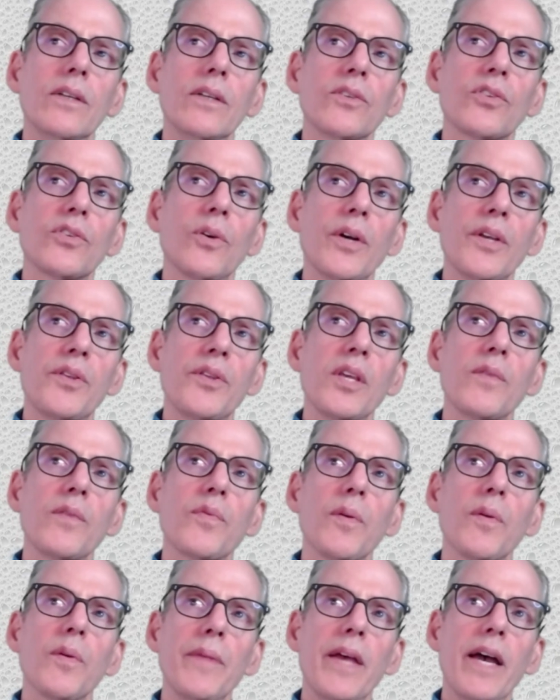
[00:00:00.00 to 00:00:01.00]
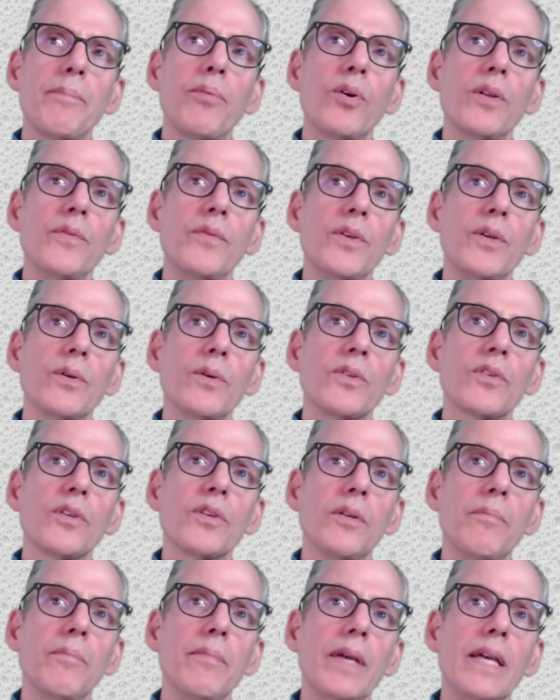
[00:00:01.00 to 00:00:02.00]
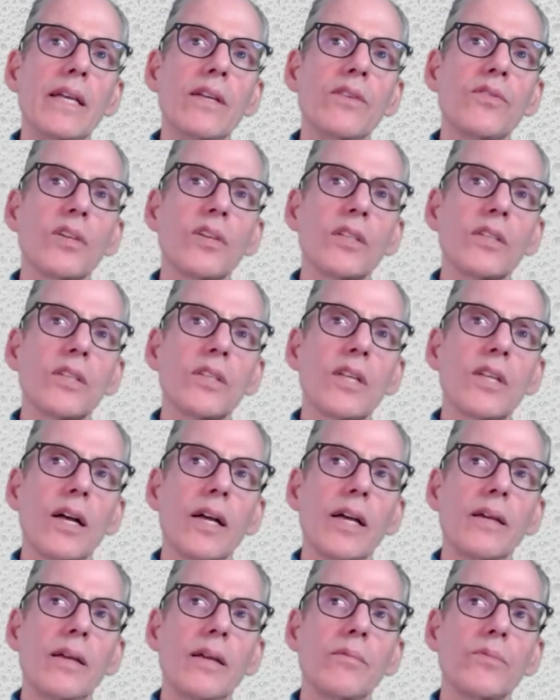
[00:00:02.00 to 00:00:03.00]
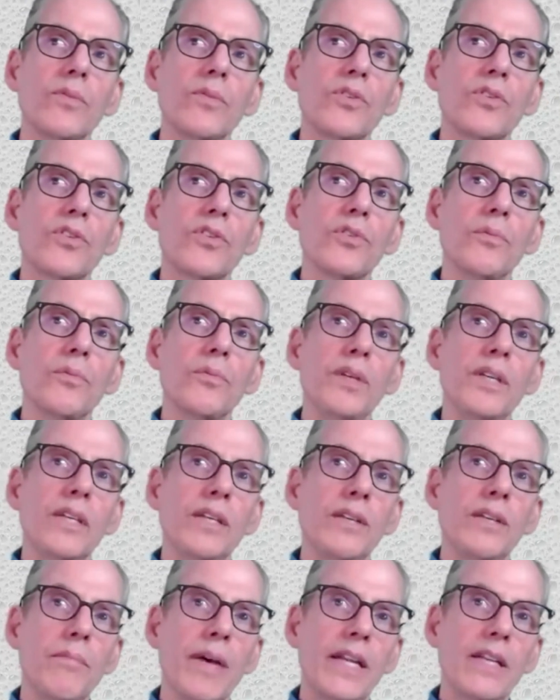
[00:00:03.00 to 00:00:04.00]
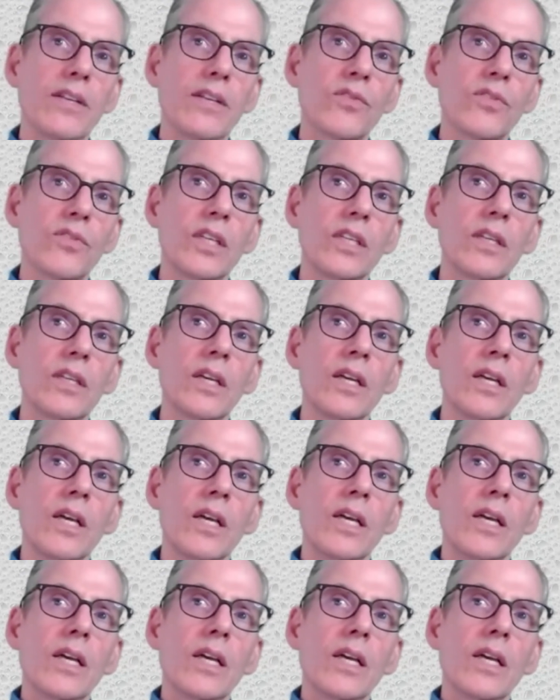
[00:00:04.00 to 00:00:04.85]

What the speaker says: so I think from that point of view, it's an amazing time to be in medicine.